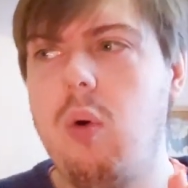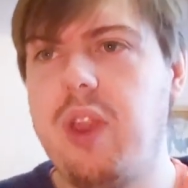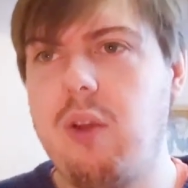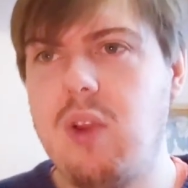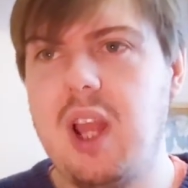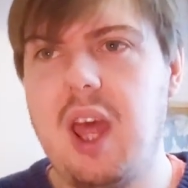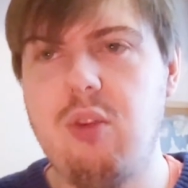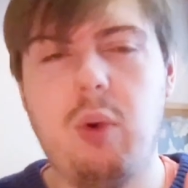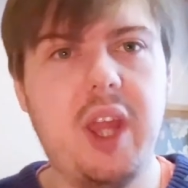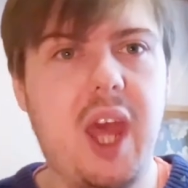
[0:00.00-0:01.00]
they
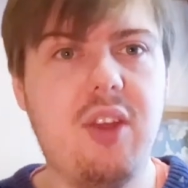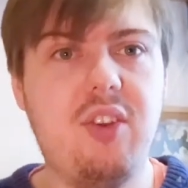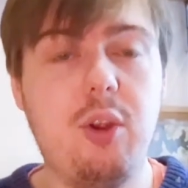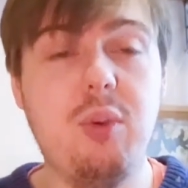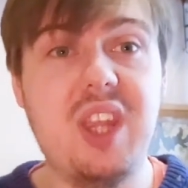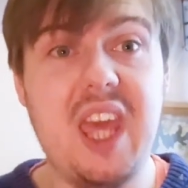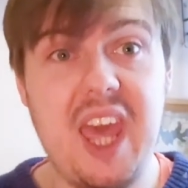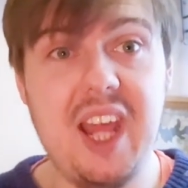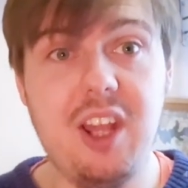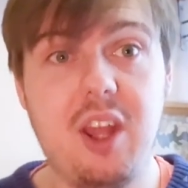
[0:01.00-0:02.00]
realised what they had to do was
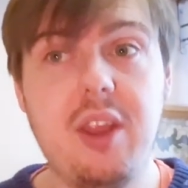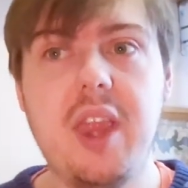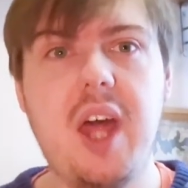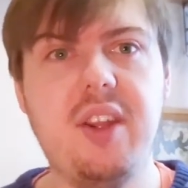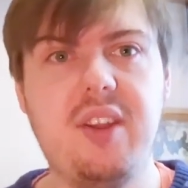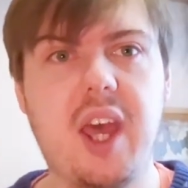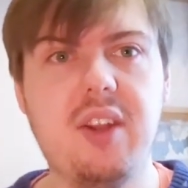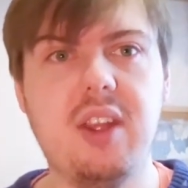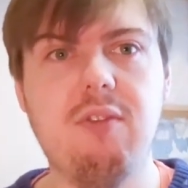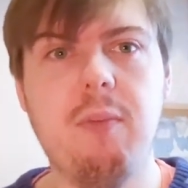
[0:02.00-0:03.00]
kill their
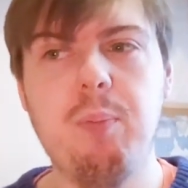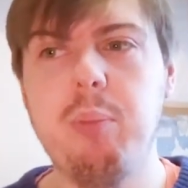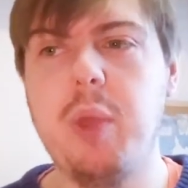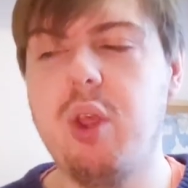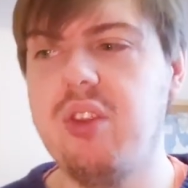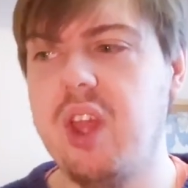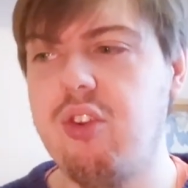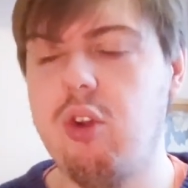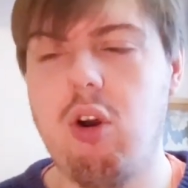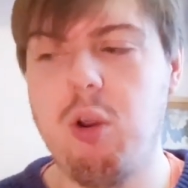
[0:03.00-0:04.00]
detective because their
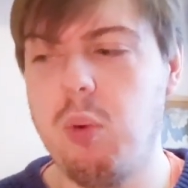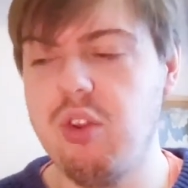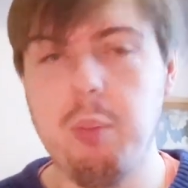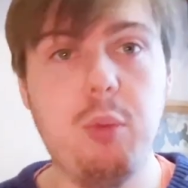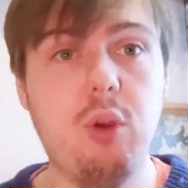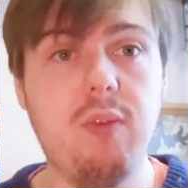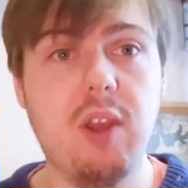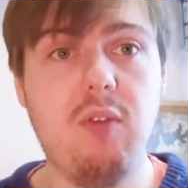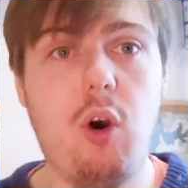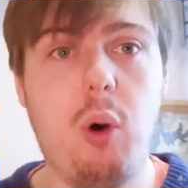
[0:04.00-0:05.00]
story wasn't
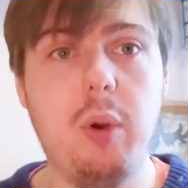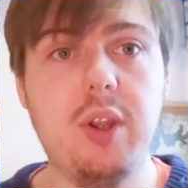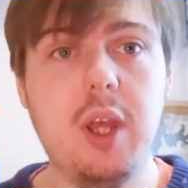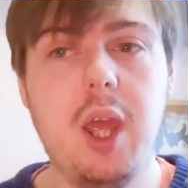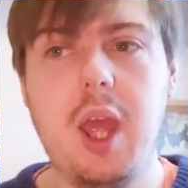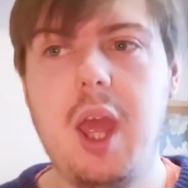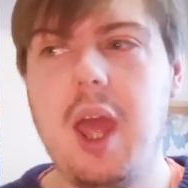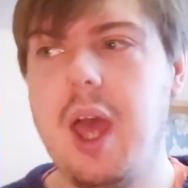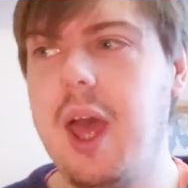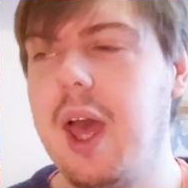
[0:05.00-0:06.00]
moving forward.
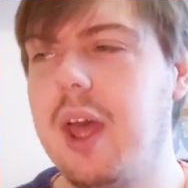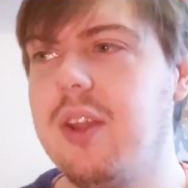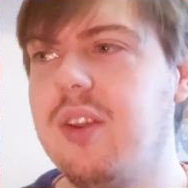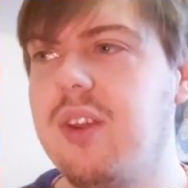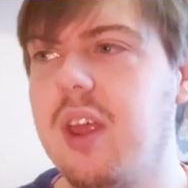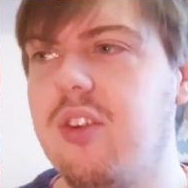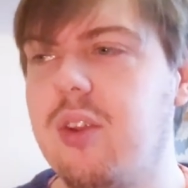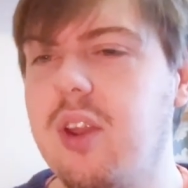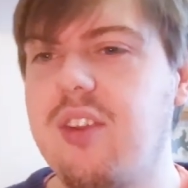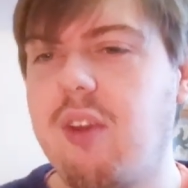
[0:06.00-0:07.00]
And as
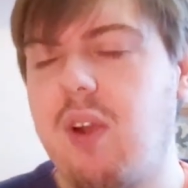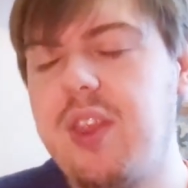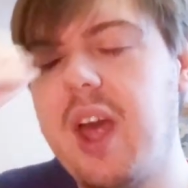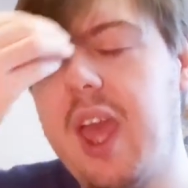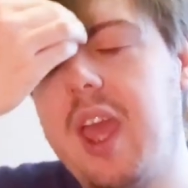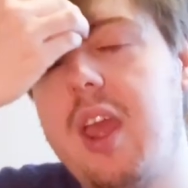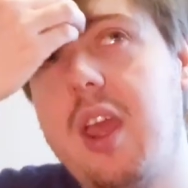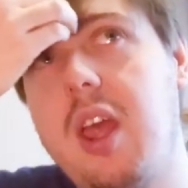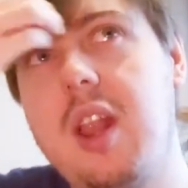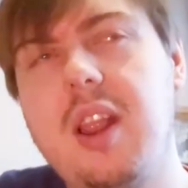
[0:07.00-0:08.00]
soon as I read that, it
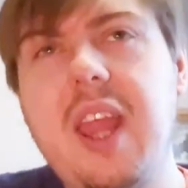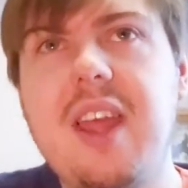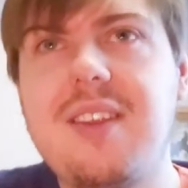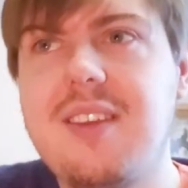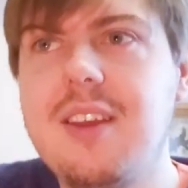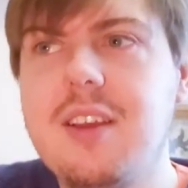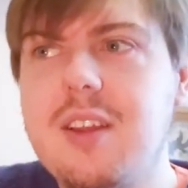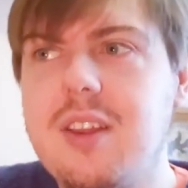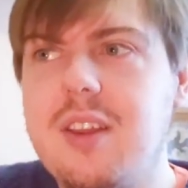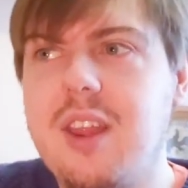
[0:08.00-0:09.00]
lit
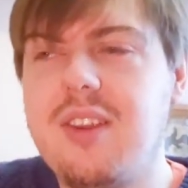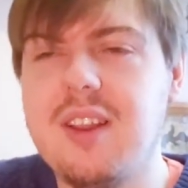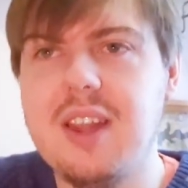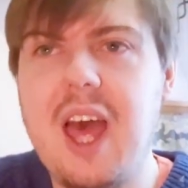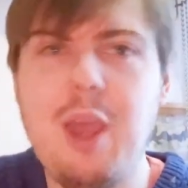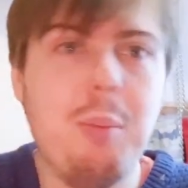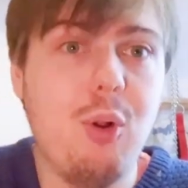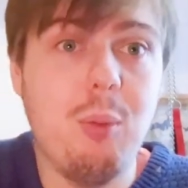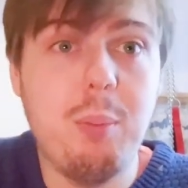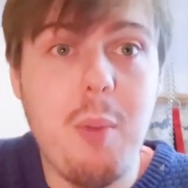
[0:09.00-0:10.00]
this light
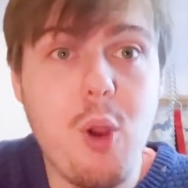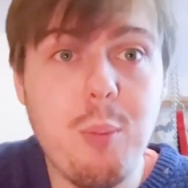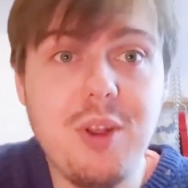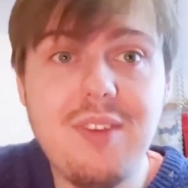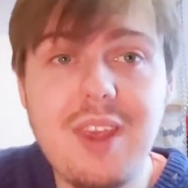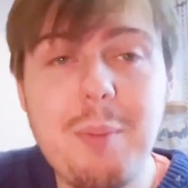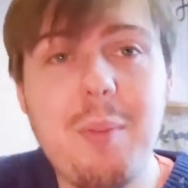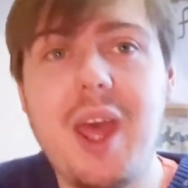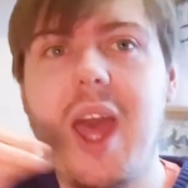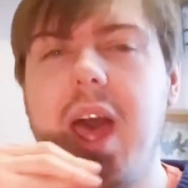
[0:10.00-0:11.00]
bulb moment in
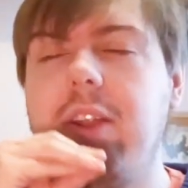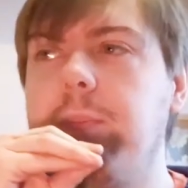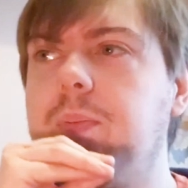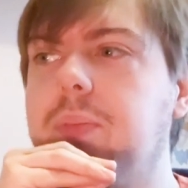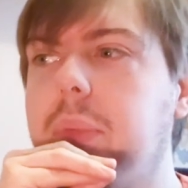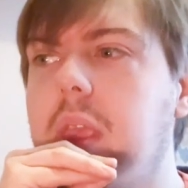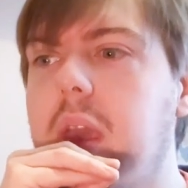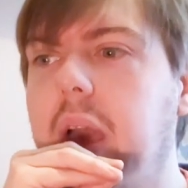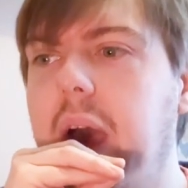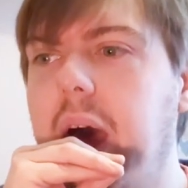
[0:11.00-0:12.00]
my head.
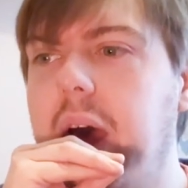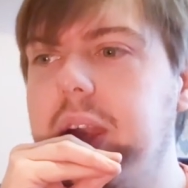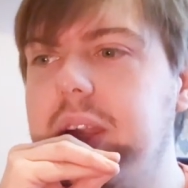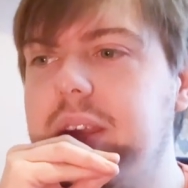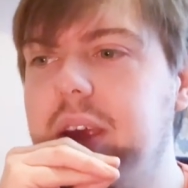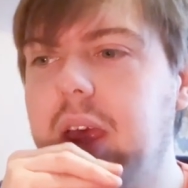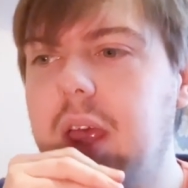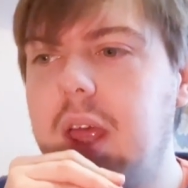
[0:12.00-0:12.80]
And